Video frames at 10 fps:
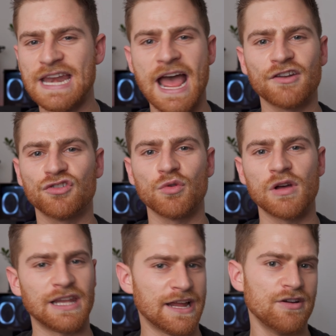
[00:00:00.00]
natural
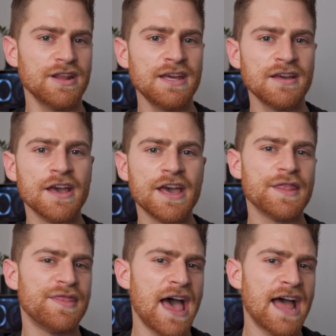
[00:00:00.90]
clarity
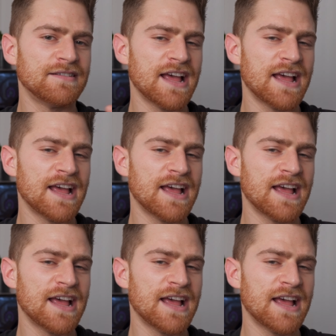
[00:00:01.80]
that,